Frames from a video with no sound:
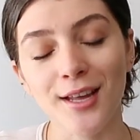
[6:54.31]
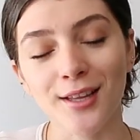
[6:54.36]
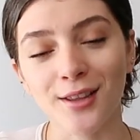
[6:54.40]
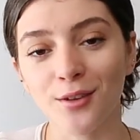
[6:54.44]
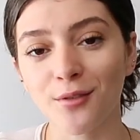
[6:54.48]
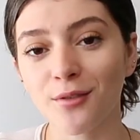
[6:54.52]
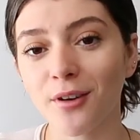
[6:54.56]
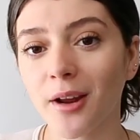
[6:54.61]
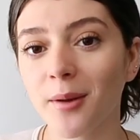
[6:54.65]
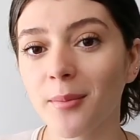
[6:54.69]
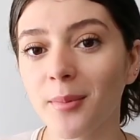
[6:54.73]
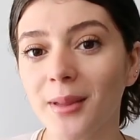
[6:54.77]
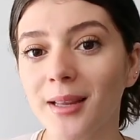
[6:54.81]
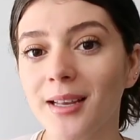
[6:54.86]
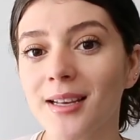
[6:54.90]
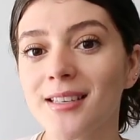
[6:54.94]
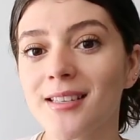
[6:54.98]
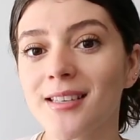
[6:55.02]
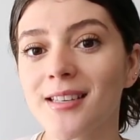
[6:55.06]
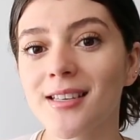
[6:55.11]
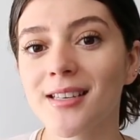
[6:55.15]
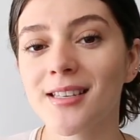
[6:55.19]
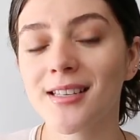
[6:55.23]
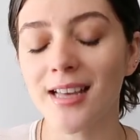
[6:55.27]
in the right
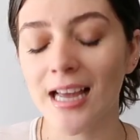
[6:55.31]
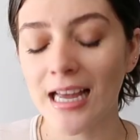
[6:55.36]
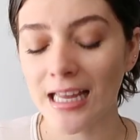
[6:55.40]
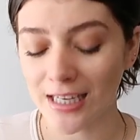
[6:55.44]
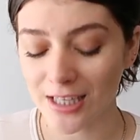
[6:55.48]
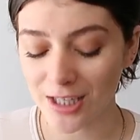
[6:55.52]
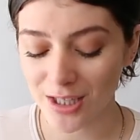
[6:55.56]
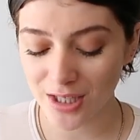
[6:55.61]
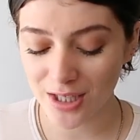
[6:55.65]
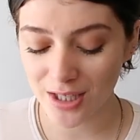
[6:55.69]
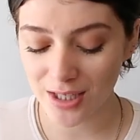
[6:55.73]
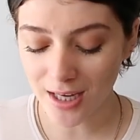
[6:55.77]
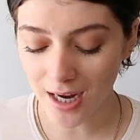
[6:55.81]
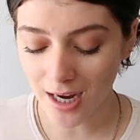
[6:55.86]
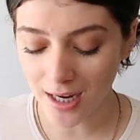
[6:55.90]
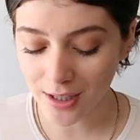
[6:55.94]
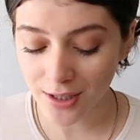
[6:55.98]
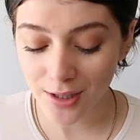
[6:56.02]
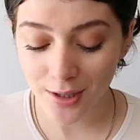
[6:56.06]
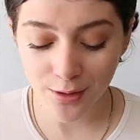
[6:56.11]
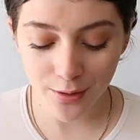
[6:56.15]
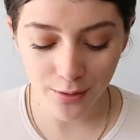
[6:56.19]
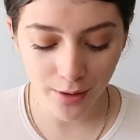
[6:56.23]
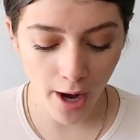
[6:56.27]
places and it's just
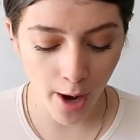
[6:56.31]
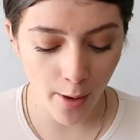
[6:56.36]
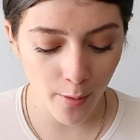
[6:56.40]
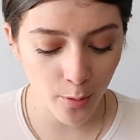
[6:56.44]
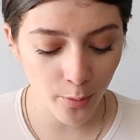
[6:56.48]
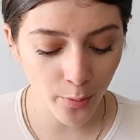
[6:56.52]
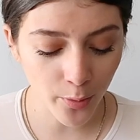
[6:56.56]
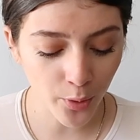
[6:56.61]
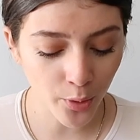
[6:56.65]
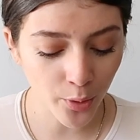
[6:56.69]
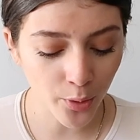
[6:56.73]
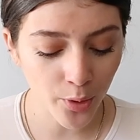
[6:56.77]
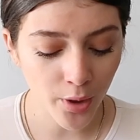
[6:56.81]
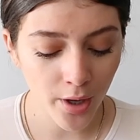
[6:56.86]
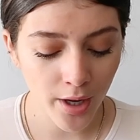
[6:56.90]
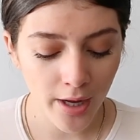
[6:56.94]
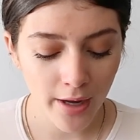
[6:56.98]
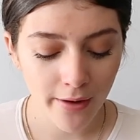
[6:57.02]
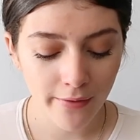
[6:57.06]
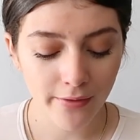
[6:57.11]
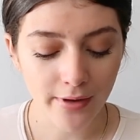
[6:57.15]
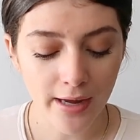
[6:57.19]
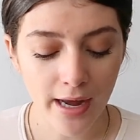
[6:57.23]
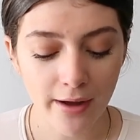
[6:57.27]
undescribable.
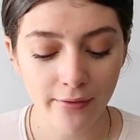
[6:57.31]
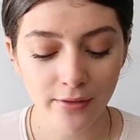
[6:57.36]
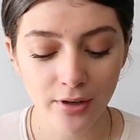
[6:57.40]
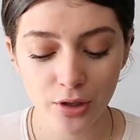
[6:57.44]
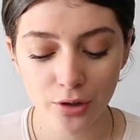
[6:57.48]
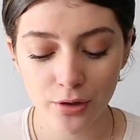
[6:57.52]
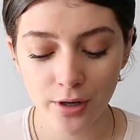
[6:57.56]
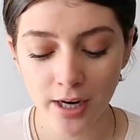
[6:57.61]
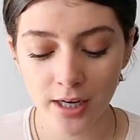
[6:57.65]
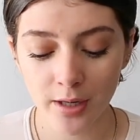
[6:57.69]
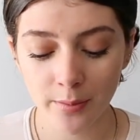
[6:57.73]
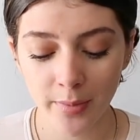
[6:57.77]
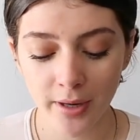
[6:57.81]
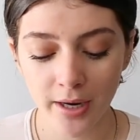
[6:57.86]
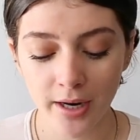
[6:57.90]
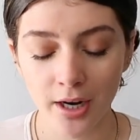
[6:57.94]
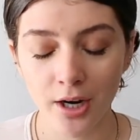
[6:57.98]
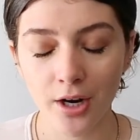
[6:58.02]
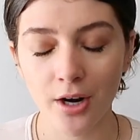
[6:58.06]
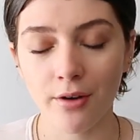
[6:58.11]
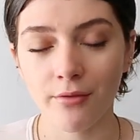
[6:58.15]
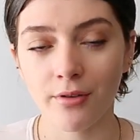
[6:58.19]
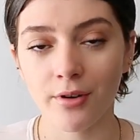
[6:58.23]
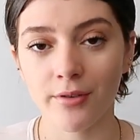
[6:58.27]
If you haven't tried a
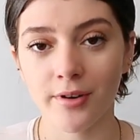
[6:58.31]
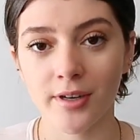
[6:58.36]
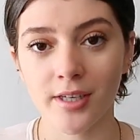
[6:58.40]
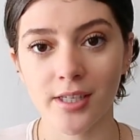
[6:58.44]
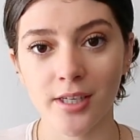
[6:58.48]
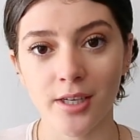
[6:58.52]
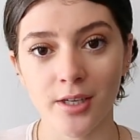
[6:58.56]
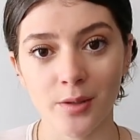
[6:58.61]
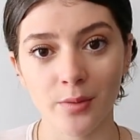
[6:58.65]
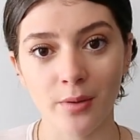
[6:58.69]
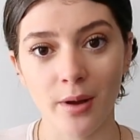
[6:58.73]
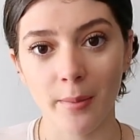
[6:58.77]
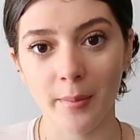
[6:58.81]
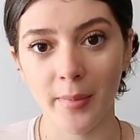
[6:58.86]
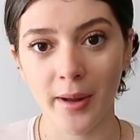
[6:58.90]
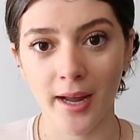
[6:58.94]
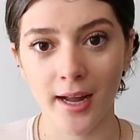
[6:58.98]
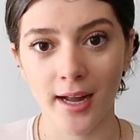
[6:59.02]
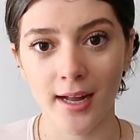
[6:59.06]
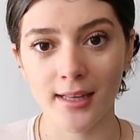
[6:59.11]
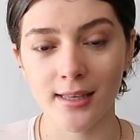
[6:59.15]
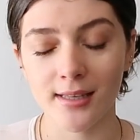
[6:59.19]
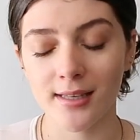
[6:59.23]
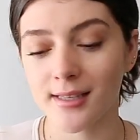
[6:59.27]
pair of Aritzia
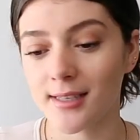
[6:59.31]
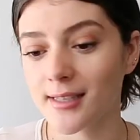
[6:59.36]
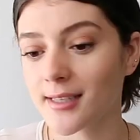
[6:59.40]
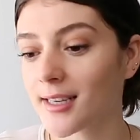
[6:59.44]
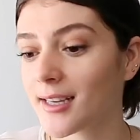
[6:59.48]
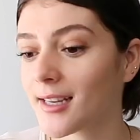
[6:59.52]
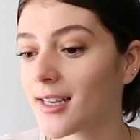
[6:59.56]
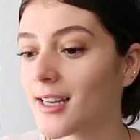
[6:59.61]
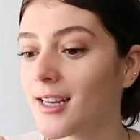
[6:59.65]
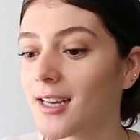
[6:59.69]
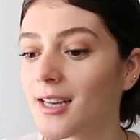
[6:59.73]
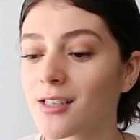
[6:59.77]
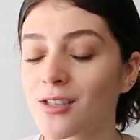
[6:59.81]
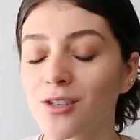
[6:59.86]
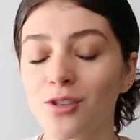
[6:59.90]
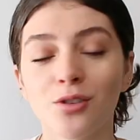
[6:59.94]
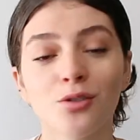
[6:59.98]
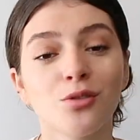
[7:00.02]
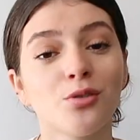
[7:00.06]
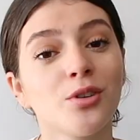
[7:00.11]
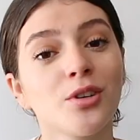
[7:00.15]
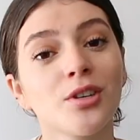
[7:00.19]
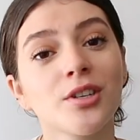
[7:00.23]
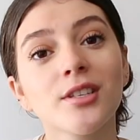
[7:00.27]
sweatpants,
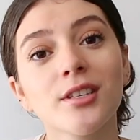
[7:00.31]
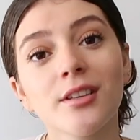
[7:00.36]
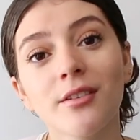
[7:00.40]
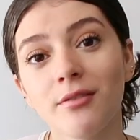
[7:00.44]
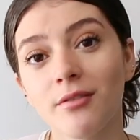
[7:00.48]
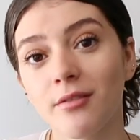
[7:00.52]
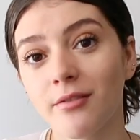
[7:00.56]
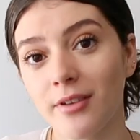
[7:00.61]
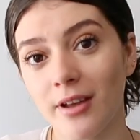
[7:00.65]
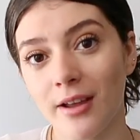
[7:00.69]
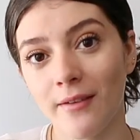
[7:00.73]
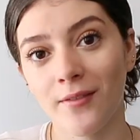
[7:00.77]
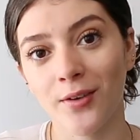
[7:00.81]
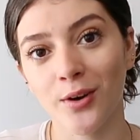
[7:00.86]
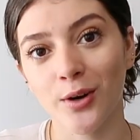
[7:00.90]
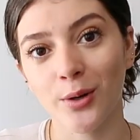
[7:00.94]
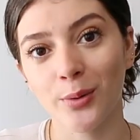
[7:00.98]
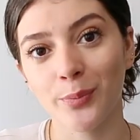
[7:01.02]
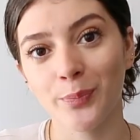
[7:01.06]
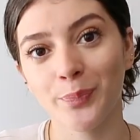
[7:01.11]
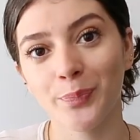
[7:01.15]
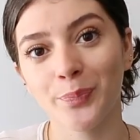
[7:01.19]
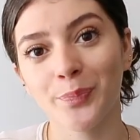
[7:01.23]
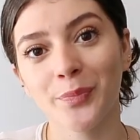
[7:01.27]
just do yourself a
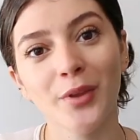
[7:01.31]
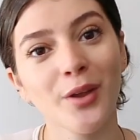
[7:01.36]
favor